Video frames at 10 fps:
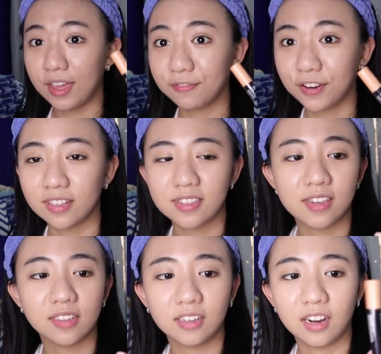Then for
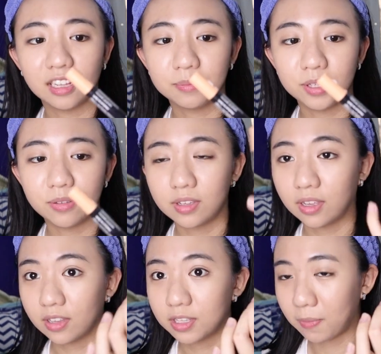concealer, I'll be
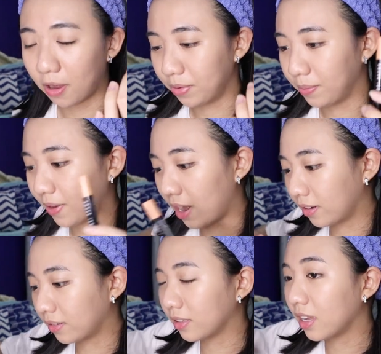using this Bobbi
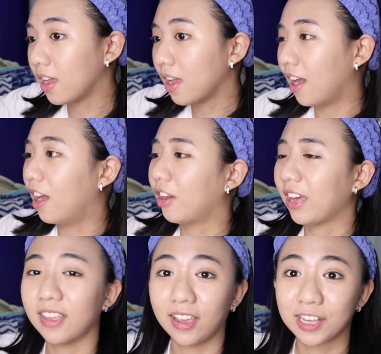Brown.
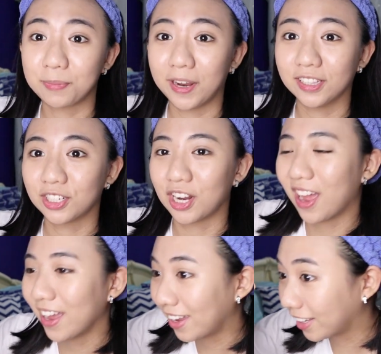I think expired na
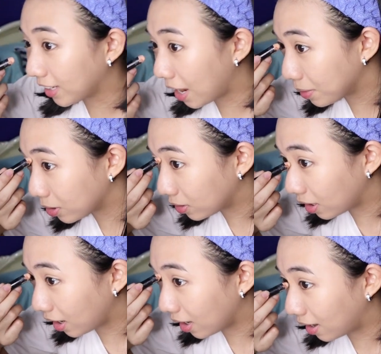siya. Kaya nagamit ko
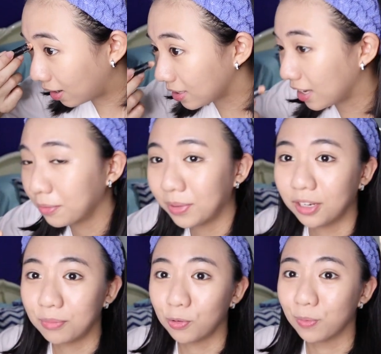na, sana
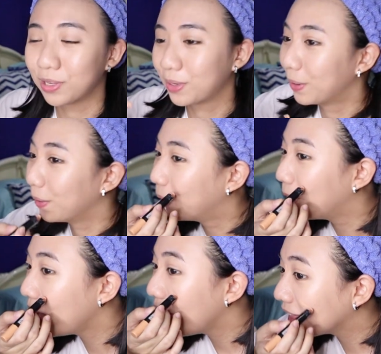naman lang maubos
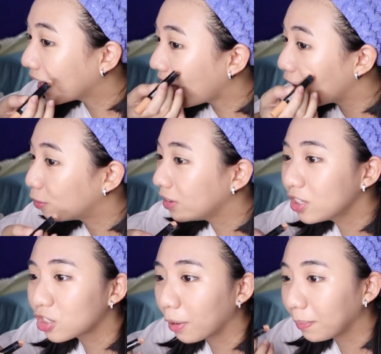ko. Like, I
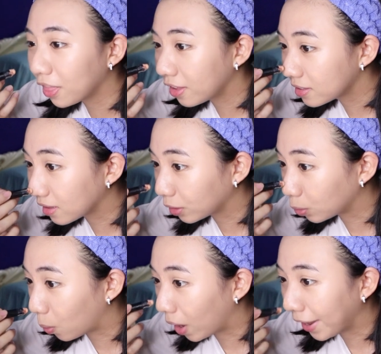only sharpened this like
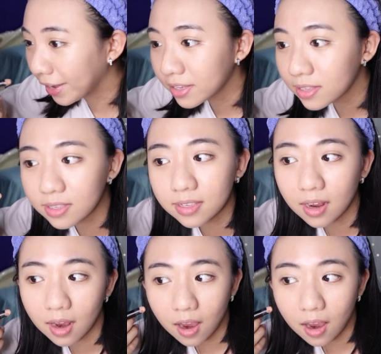twice.